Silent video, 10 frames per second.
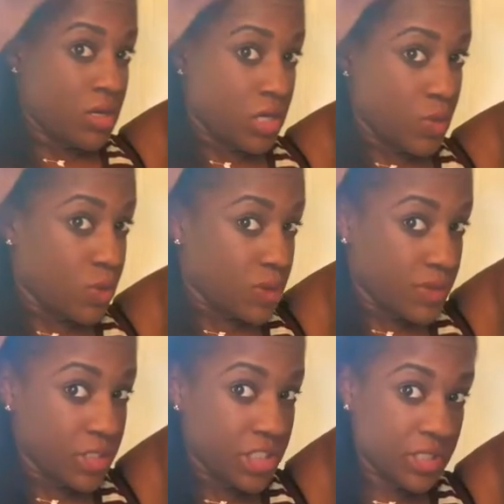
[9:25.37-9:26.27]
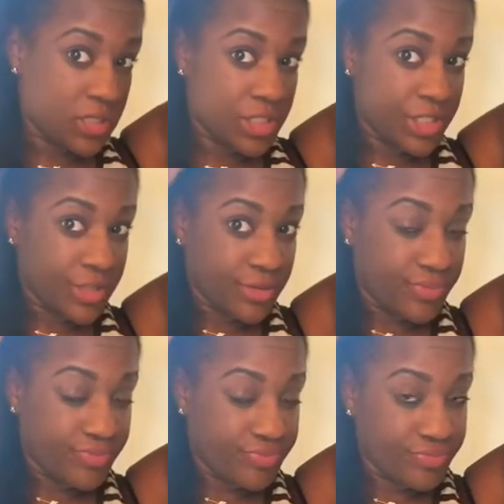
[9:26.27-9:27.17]
he wants me to change the
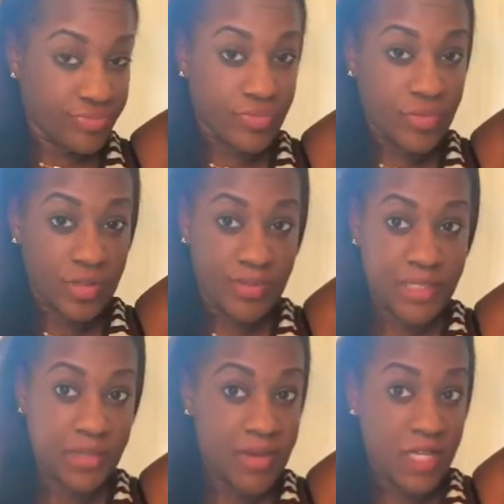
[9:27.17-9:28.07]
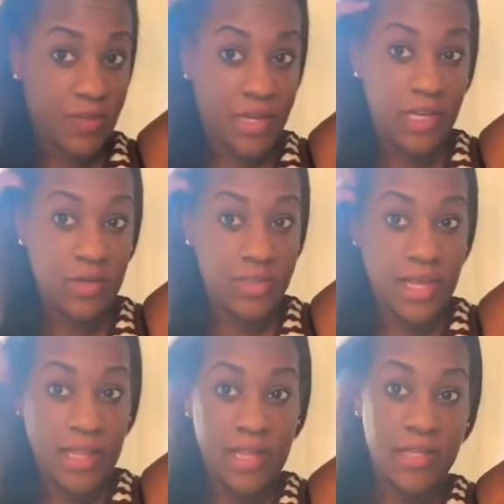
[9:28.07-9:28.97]
channel on the PJ Masks, but he knows
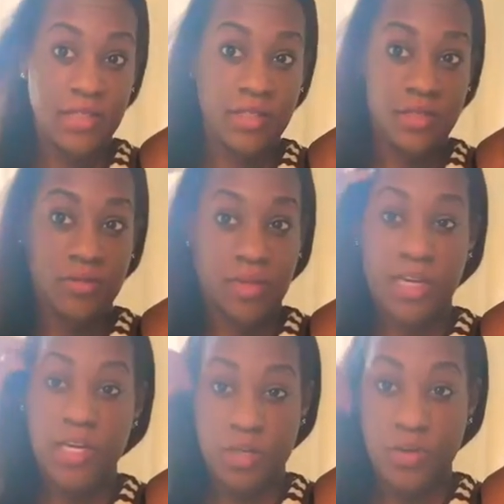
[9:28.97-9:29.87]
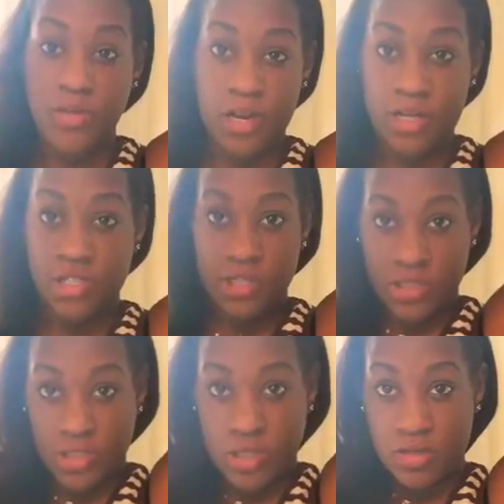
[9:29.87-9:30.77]
exactly how to do it. Like, he knows how to change
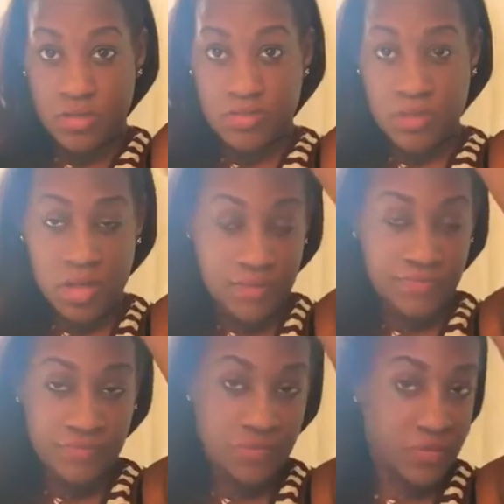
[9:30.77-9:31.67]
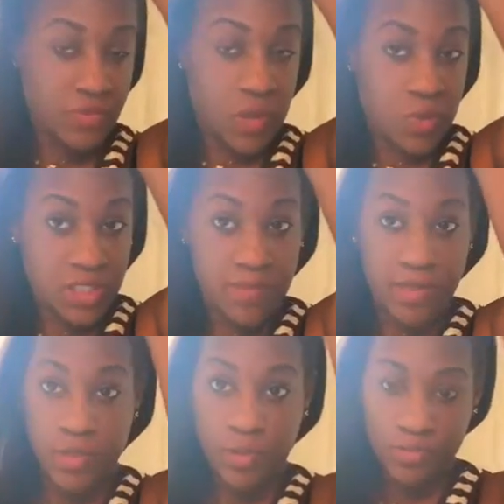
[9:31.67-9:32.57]
the channel, but he wants
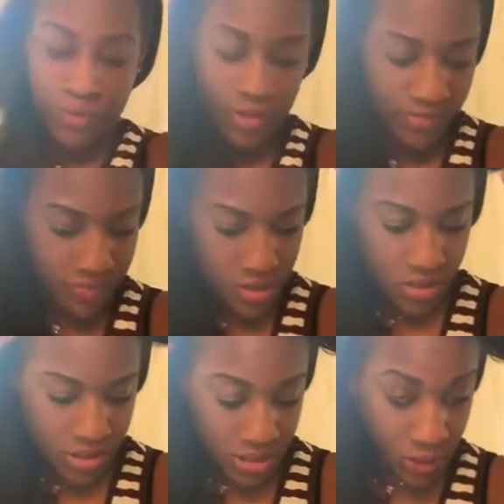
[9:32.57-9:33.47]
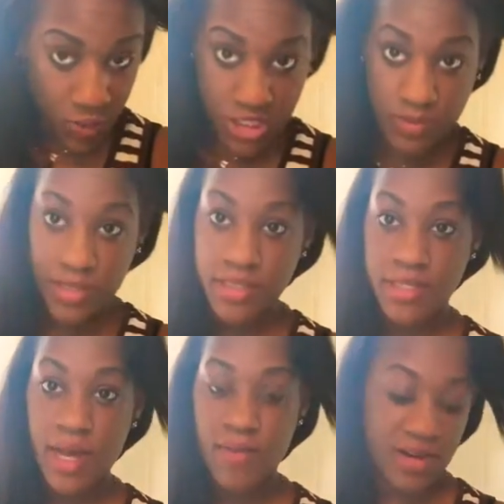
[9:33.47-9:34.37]
me to do it for him because he wants me to
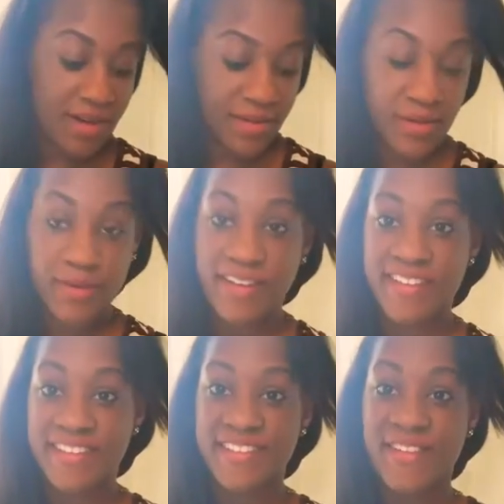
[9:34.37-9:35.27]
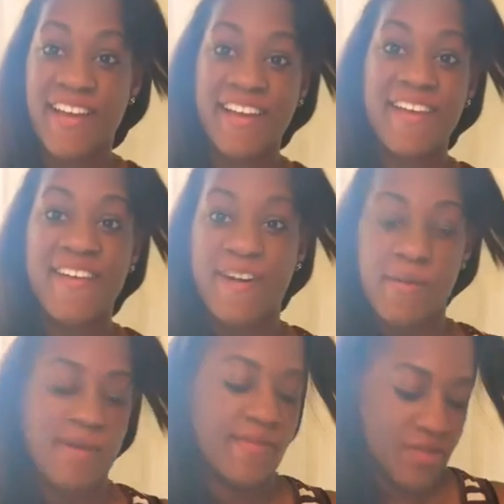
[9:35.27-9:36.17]
stop what I'm doing so I can go
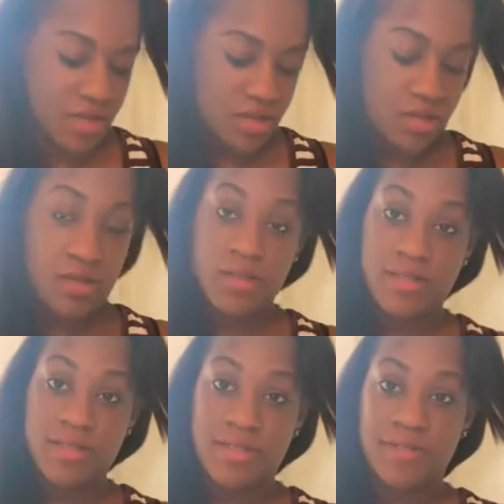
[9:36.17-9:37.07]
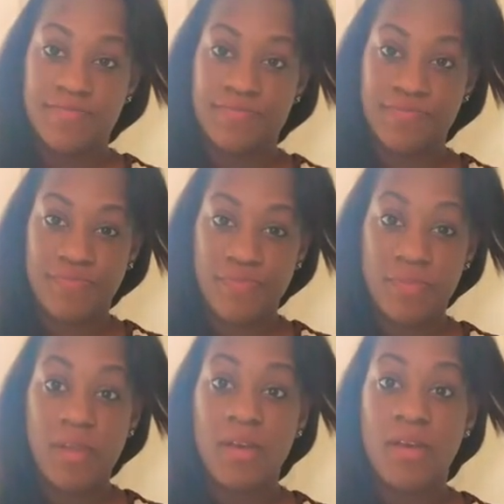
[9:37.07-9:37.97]
help him. So,
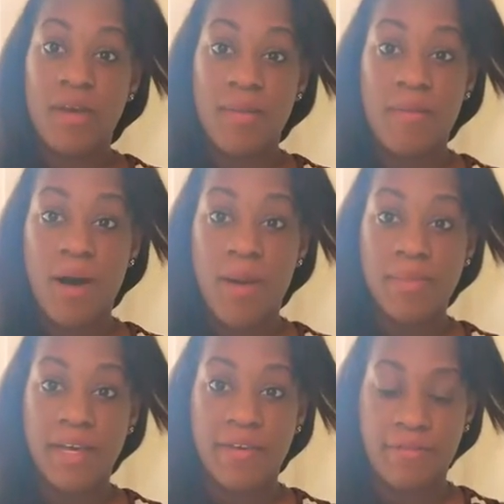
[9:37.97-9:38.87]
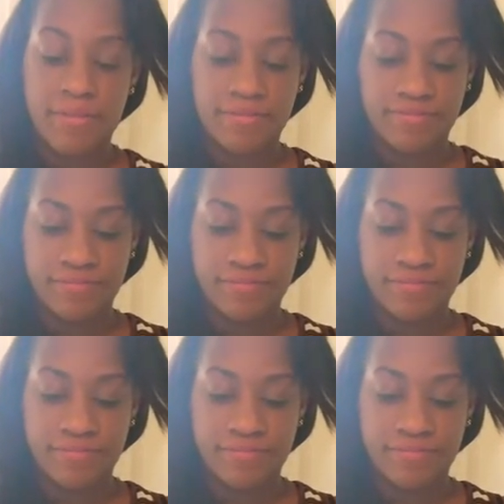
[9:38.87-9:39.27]
mom life.